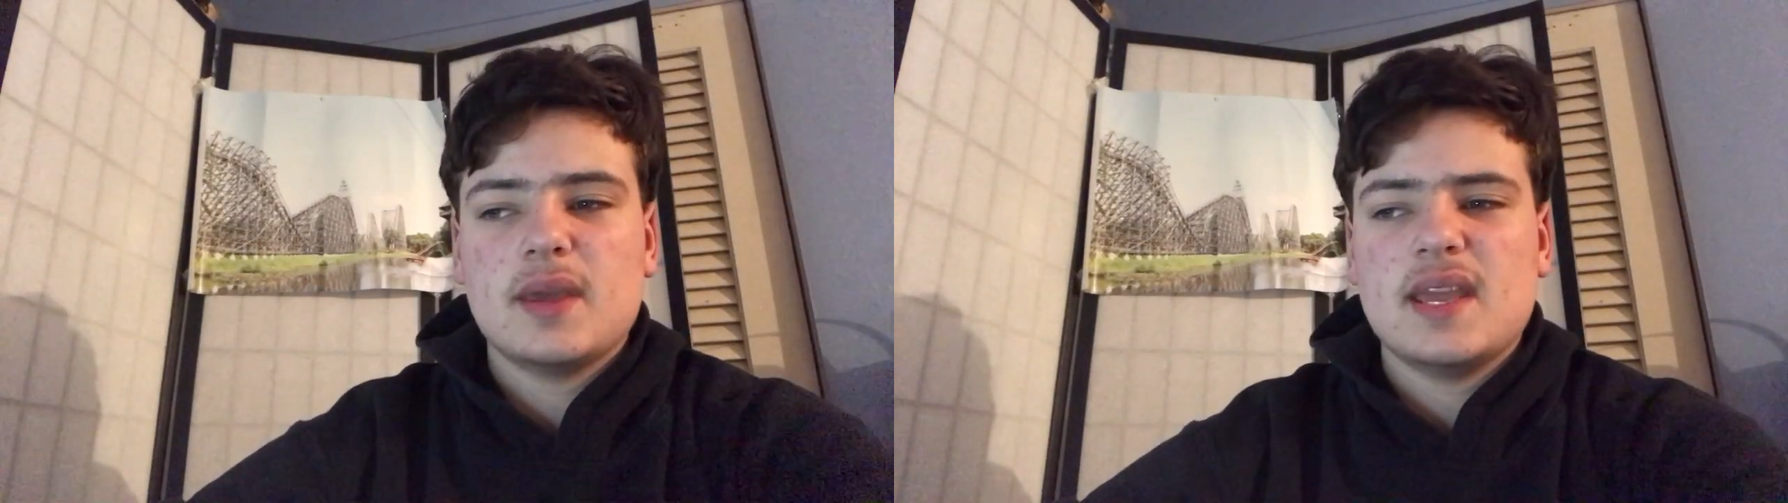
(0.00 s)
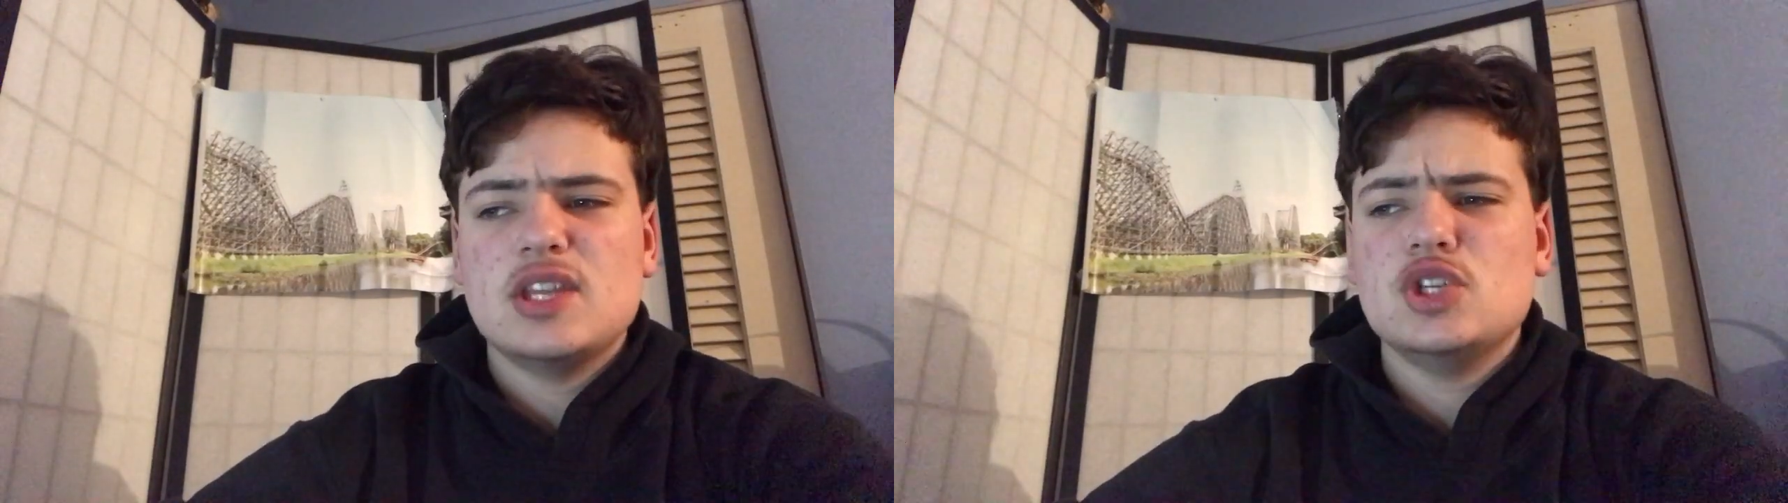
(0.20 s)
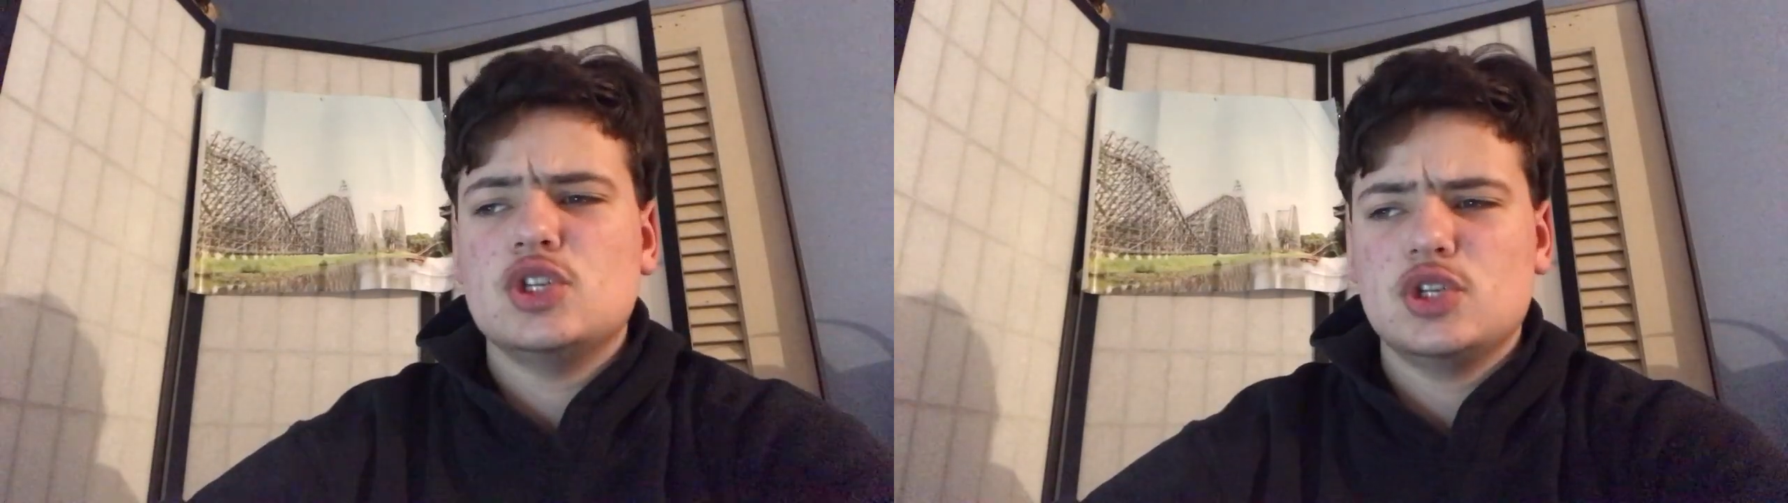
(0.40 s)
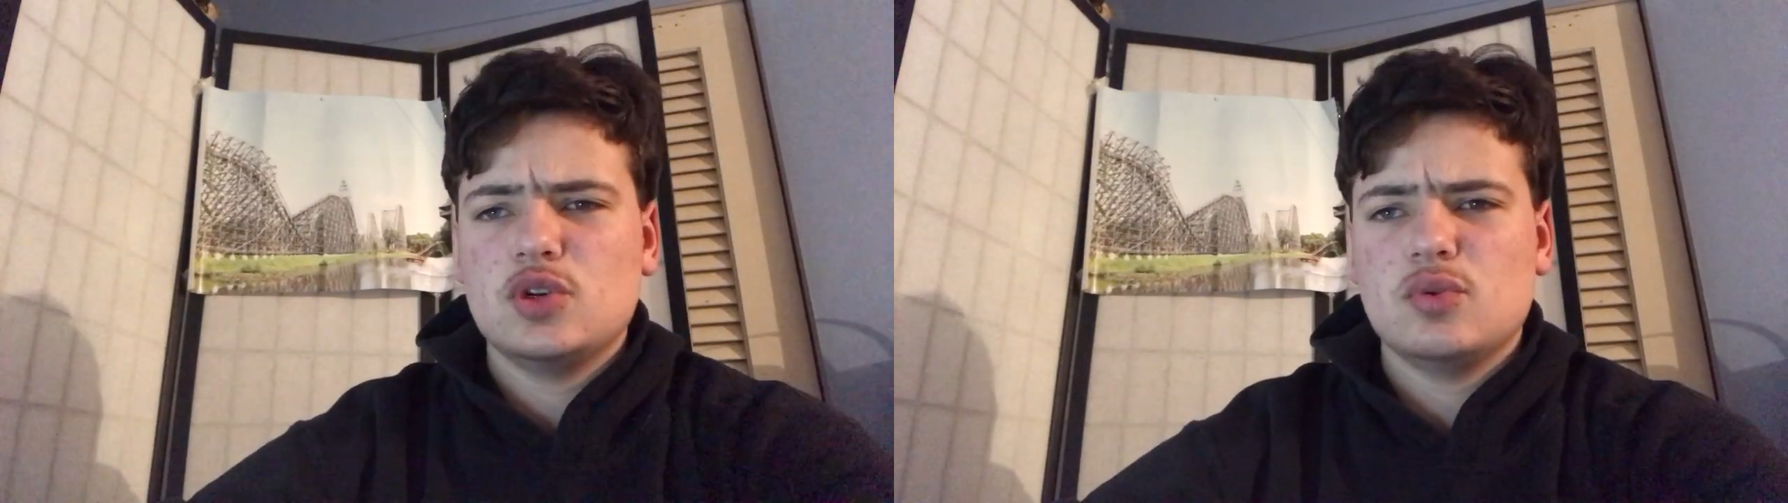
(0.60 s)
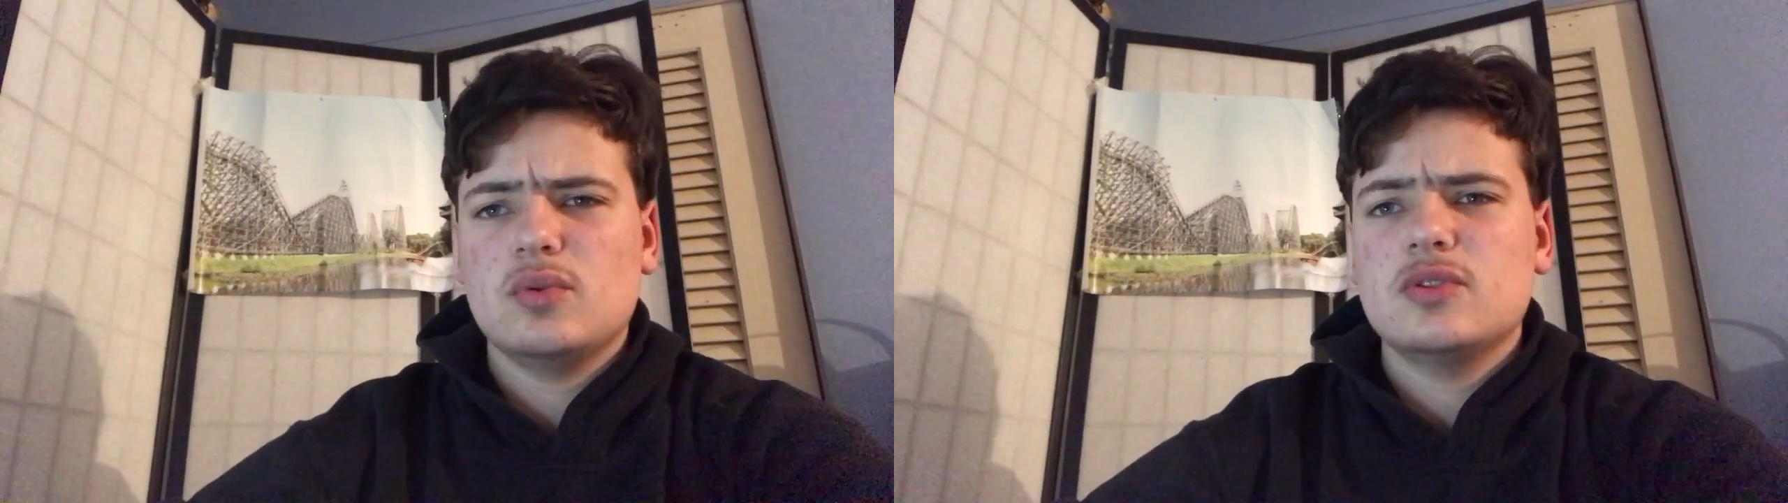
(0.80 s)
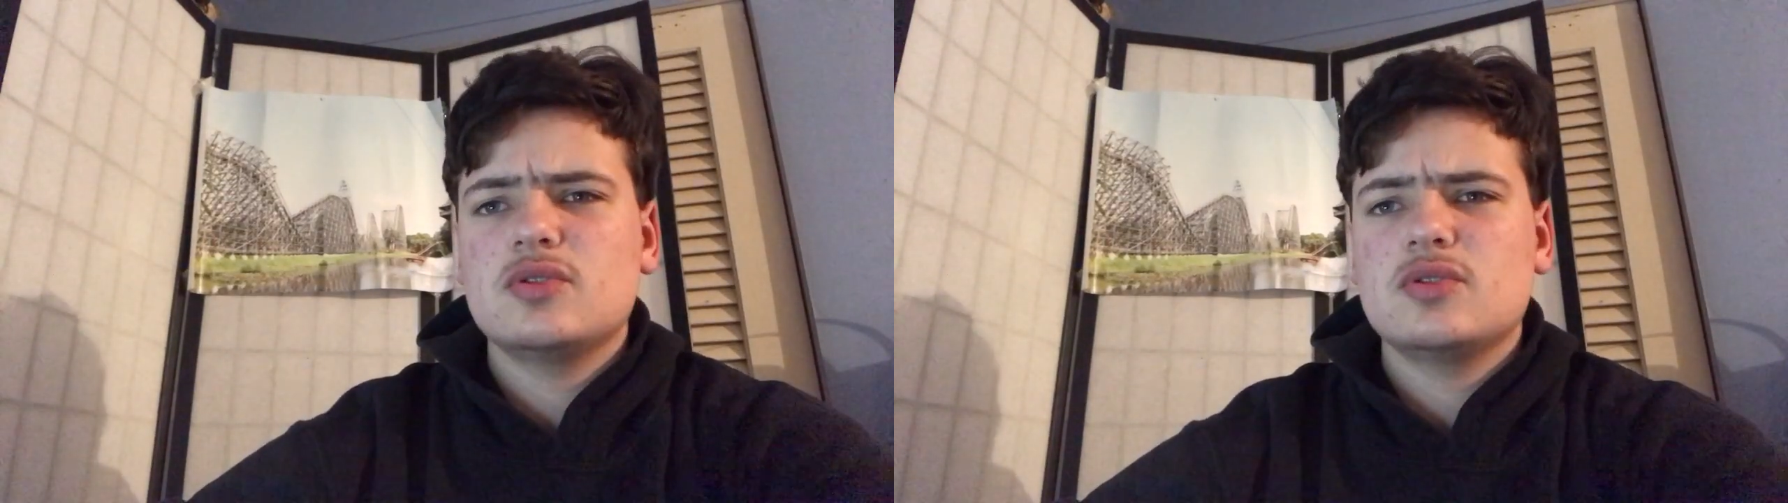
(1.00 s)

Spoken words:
in June.